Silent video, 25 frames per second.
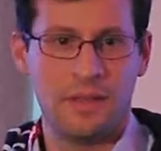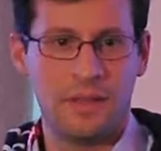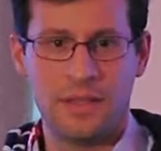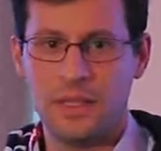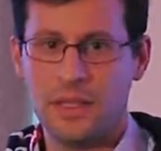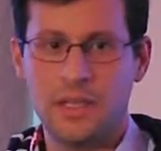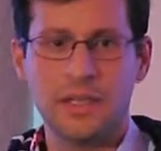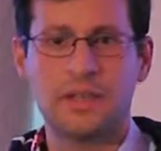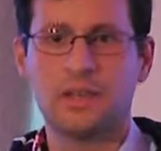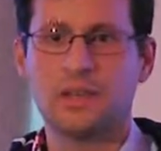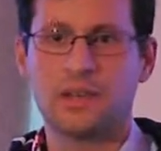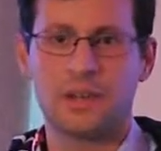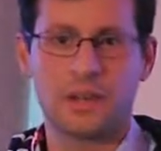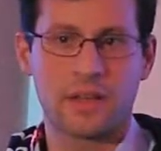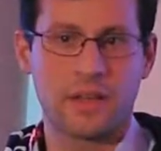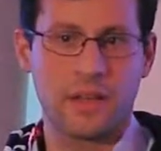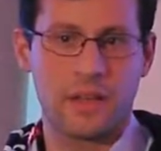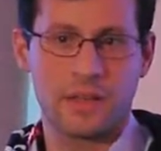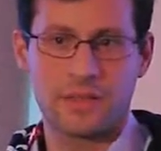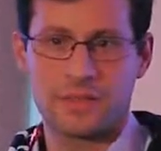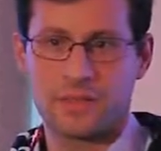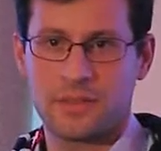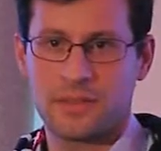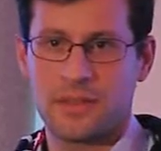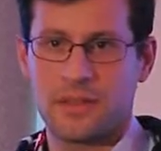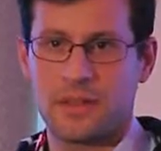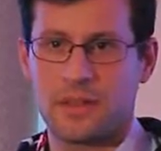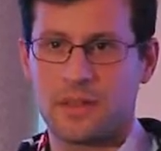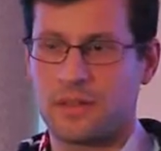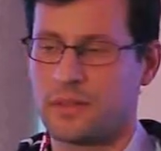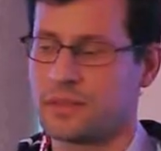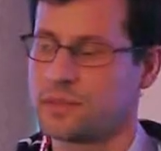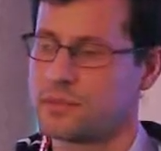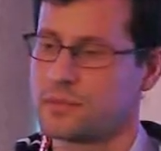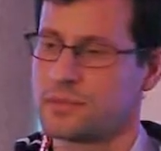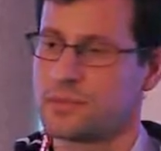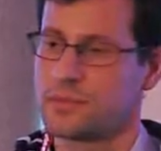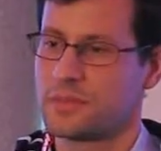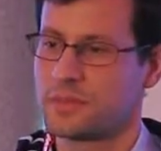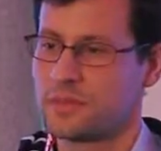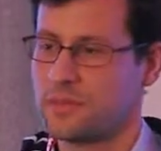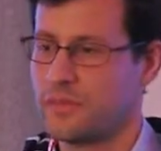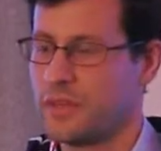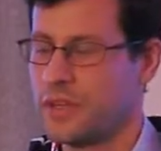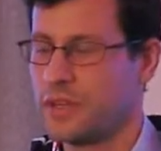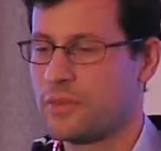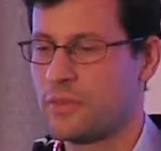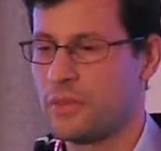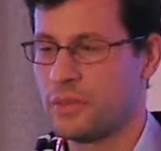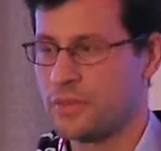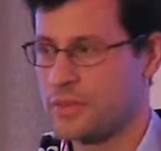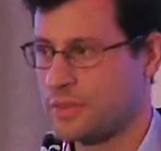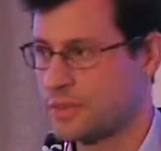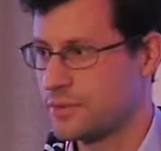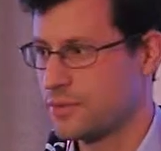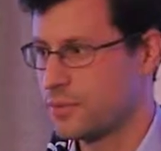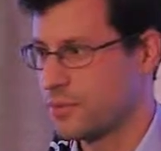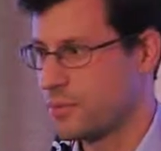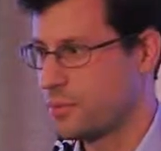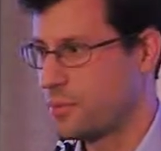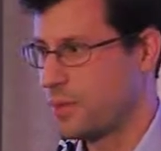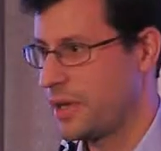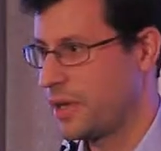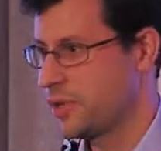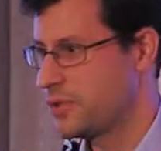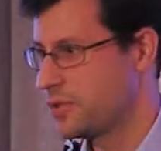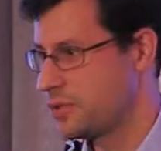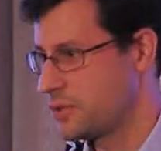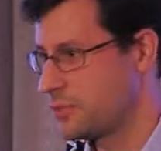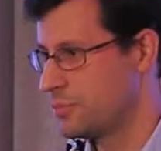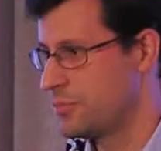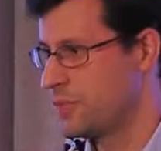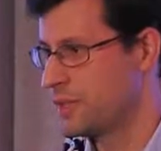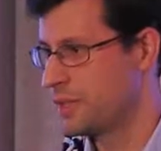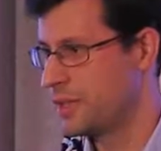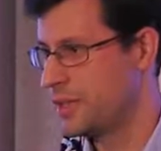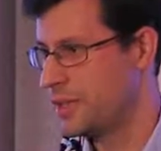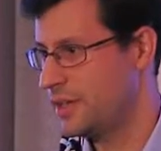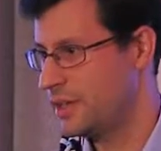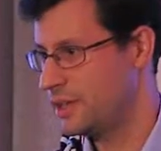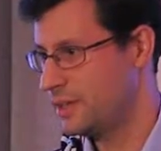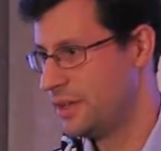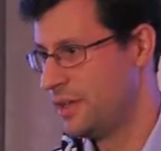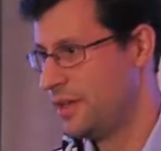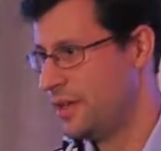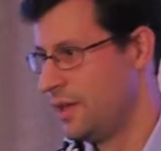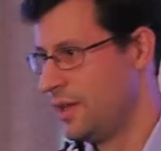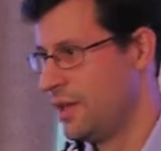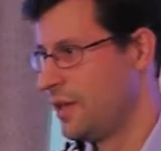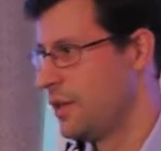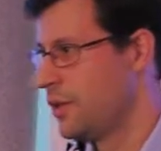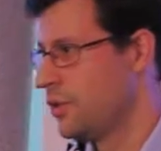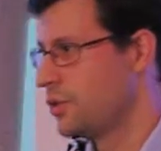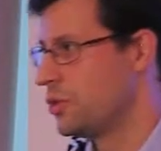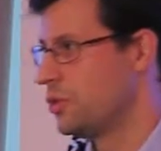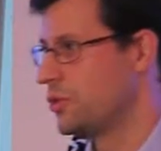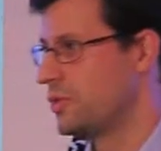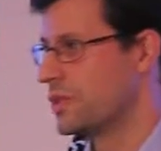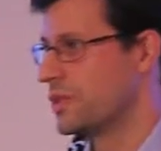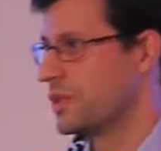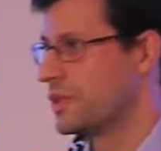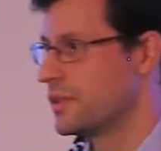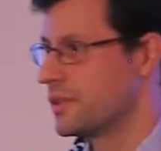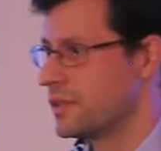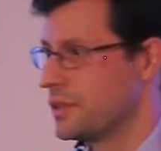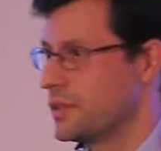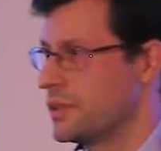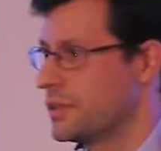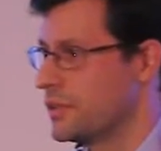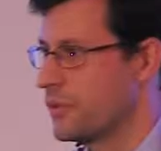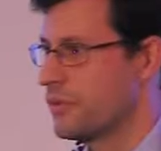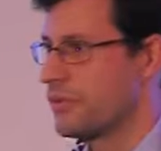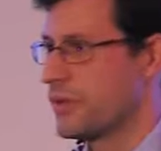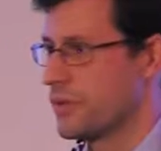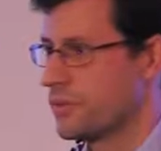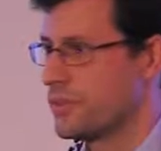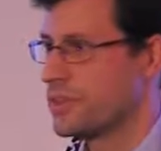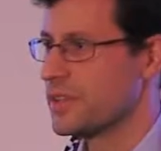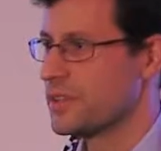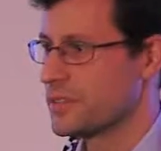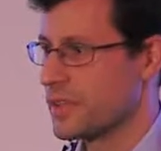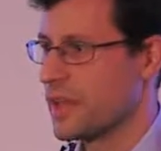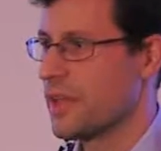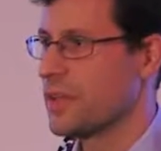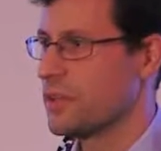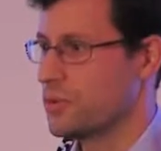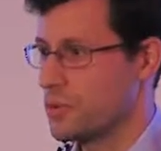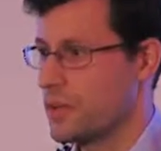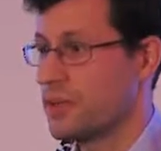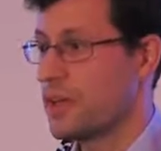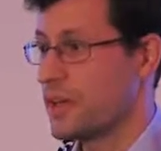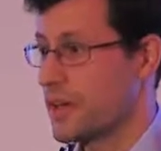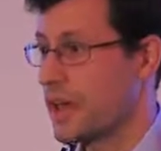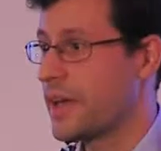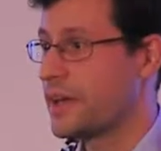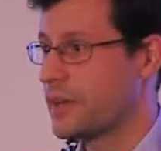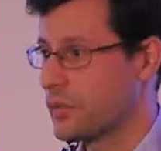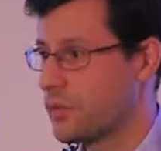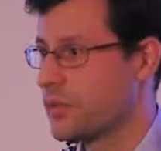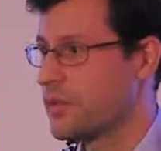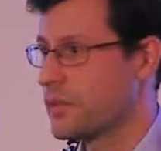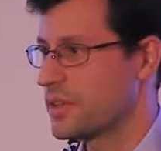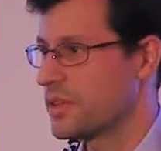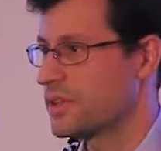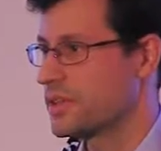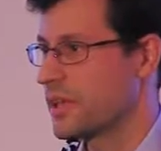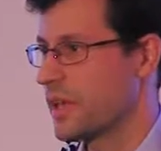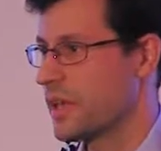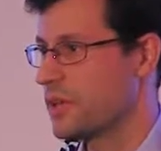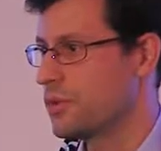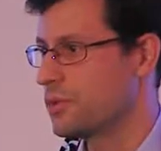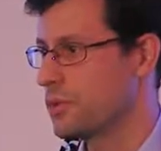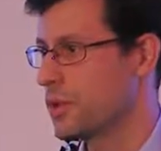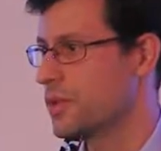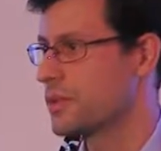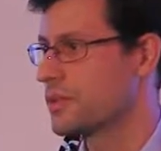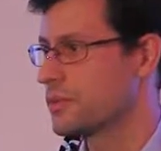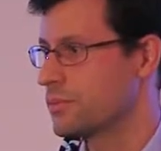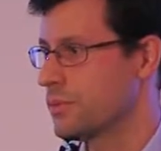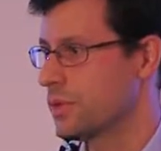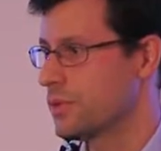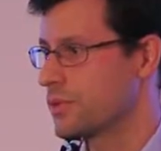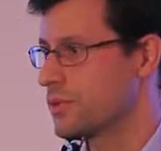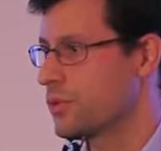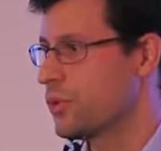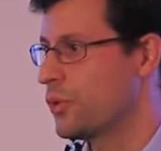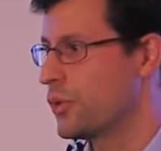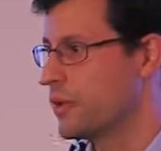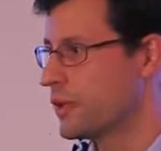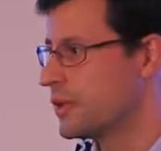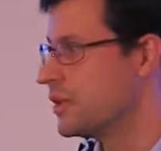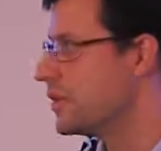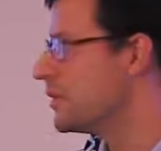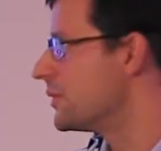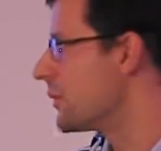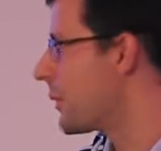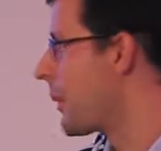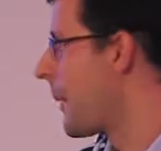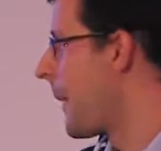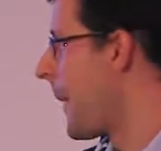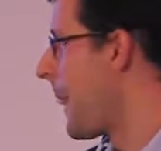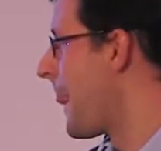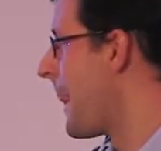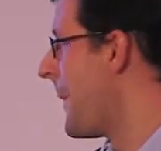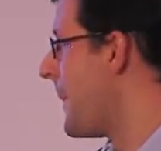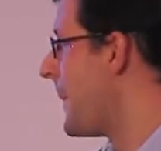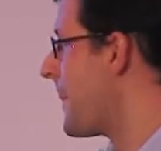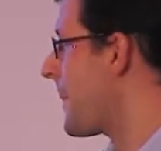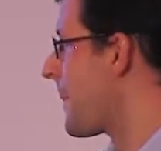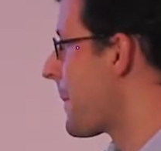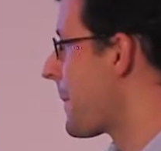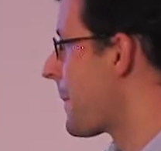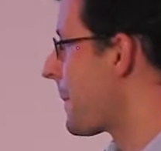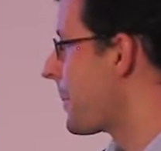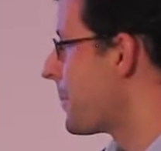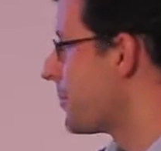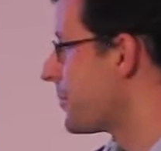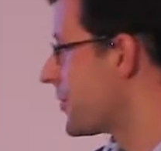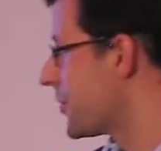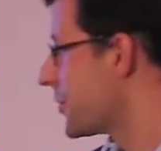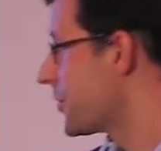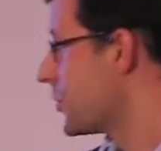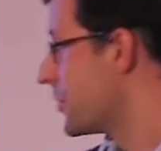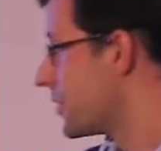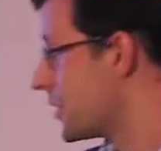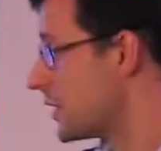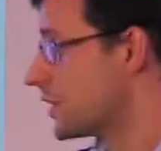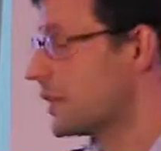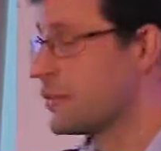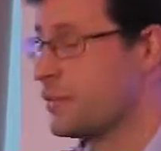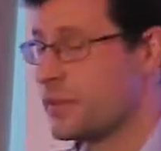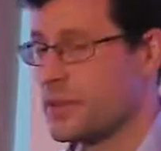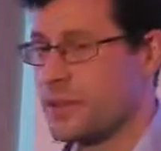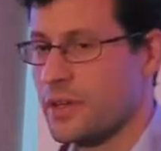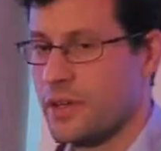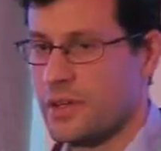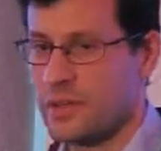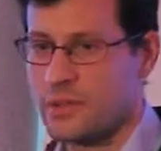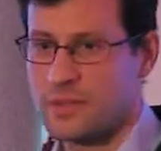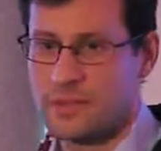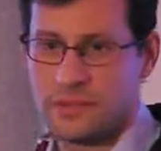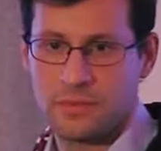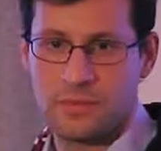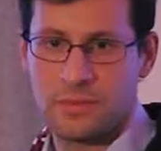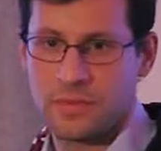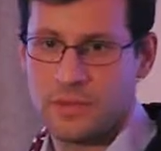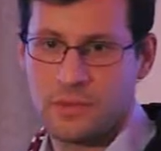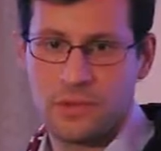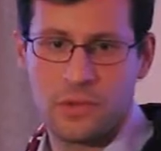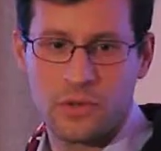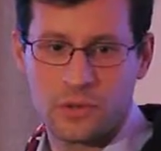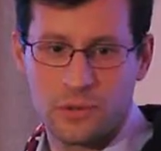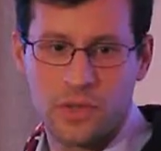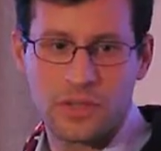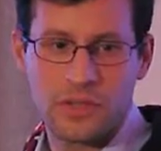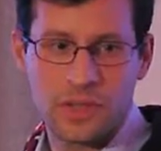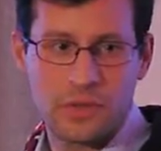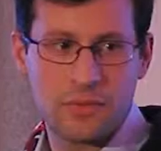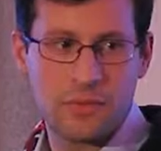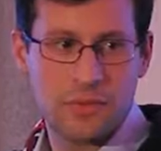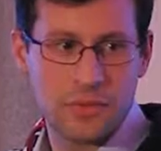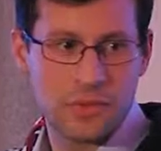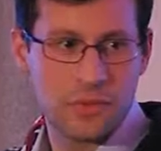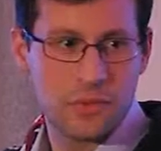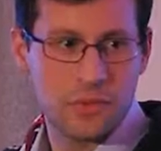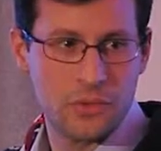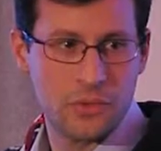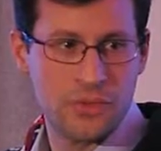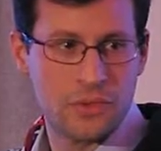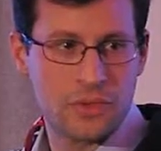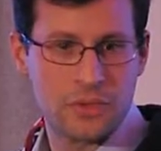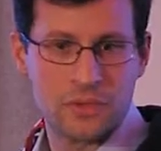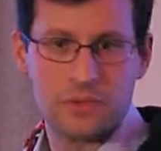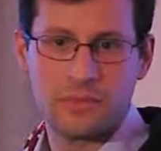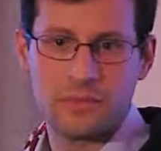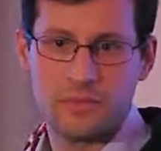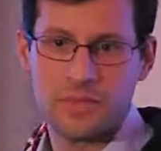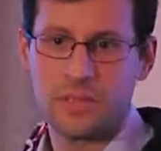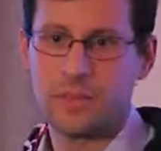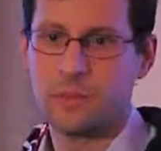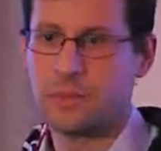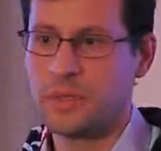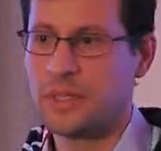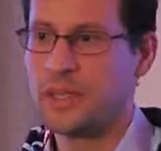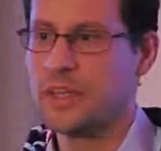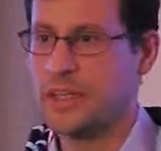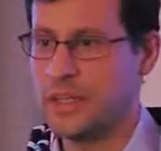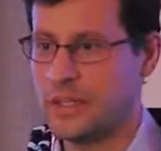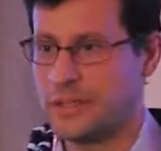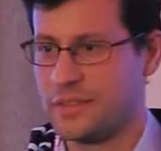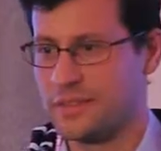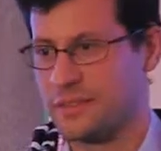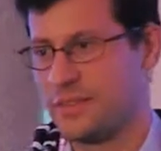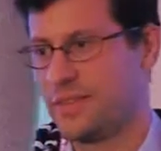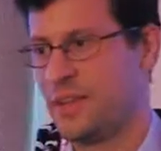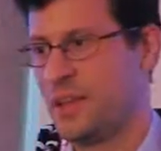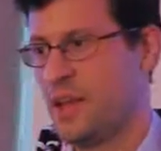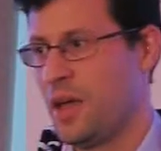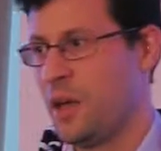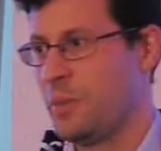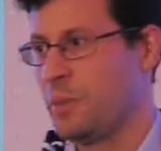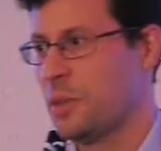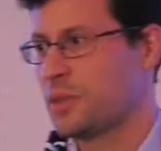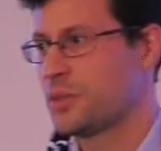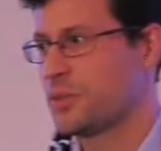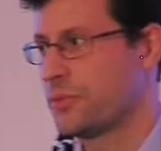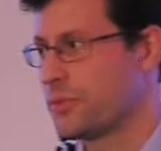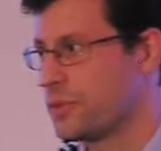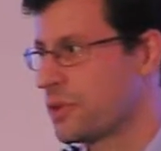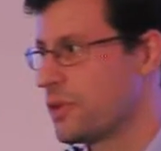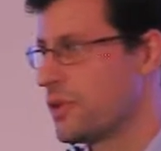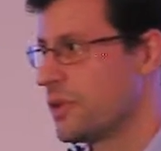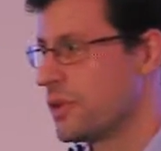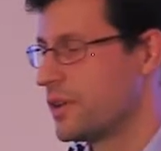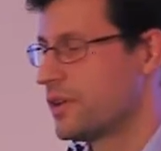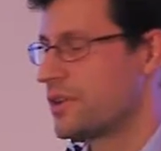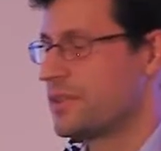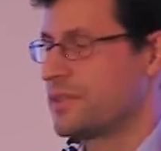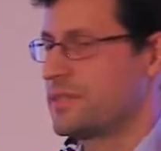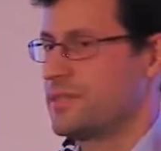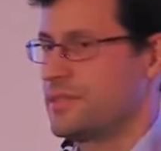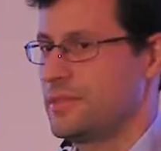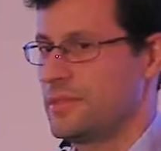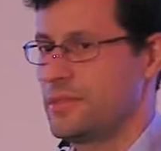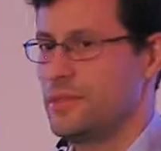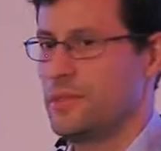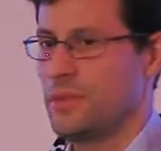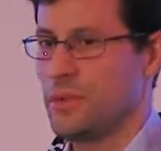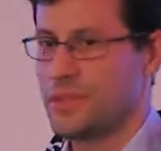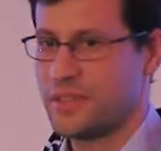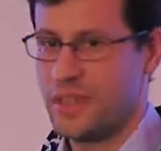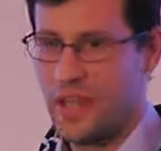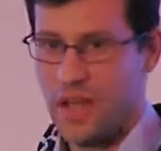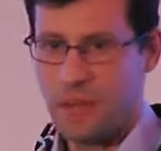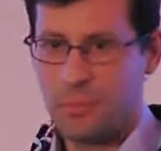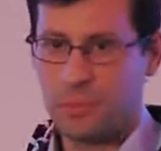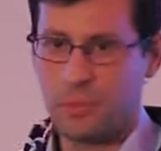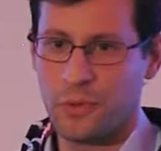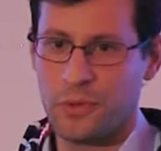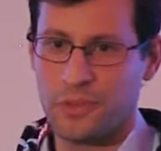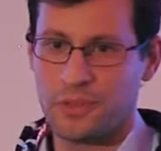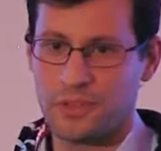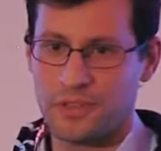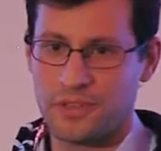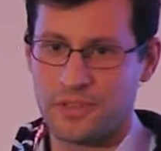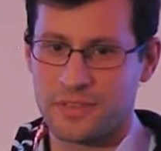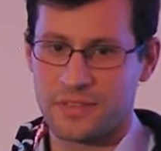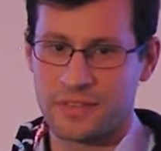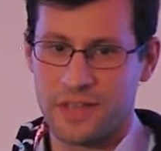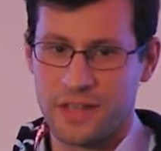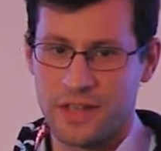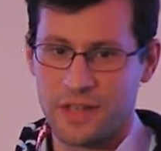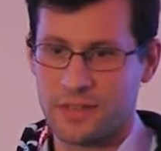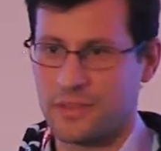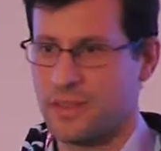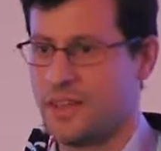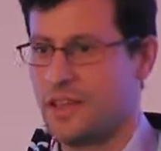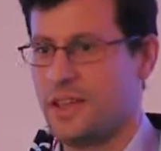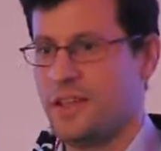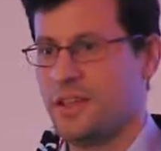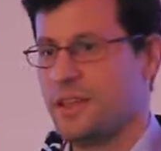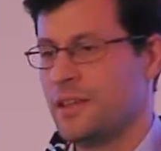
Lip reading: either against a frequentist or a Bayesian model, the thing will tell you, okay, I can already tell you what's going on. So significance or whatever you use will be hit. But of course, what happens is that